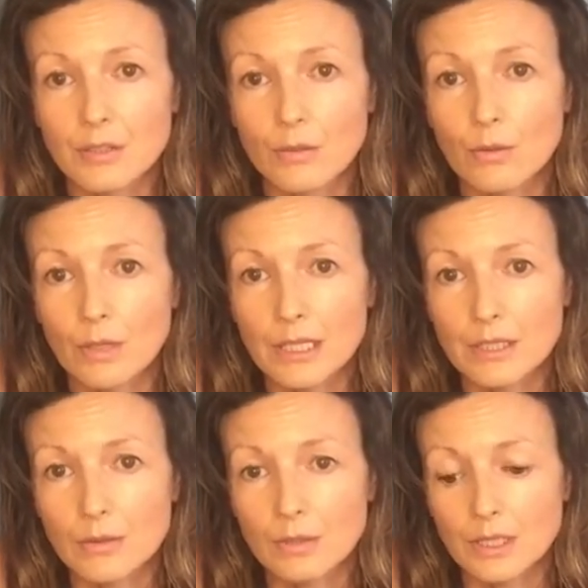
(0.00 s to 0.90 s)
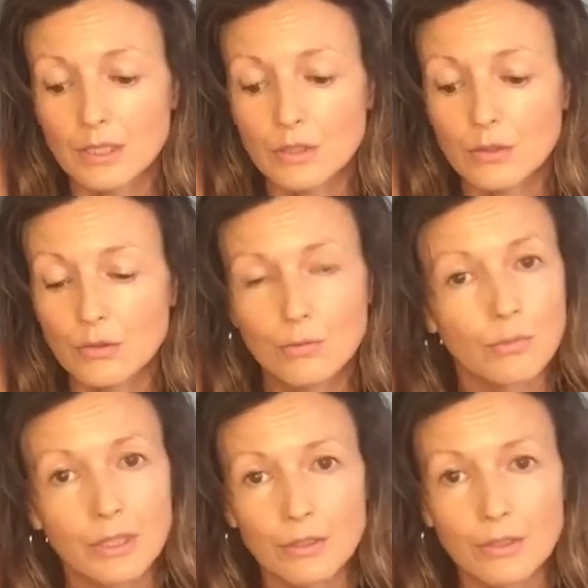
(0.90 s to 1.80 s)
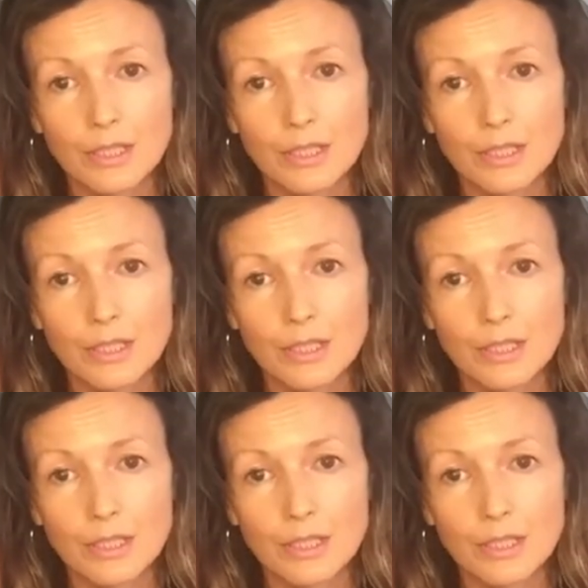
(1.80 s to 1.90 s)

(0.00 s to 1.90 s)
So always look into whether